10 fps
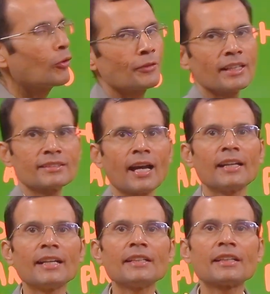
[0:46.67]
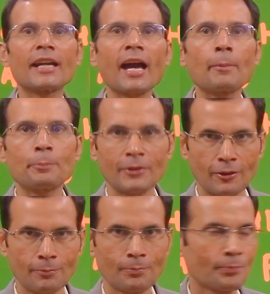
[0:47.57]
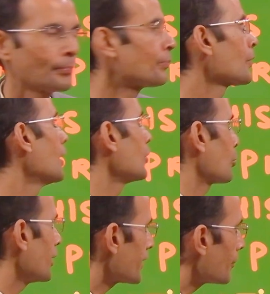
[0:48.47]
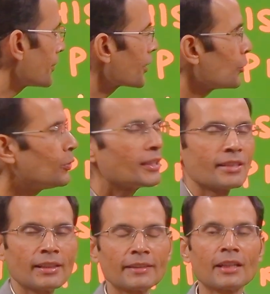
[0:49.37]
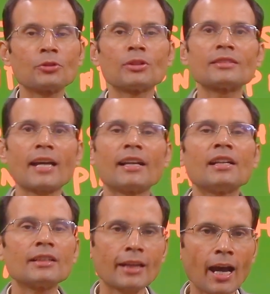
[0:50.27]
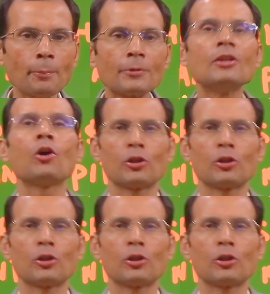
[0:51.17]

of a silent gap. So this MCQ is related to the silent gap,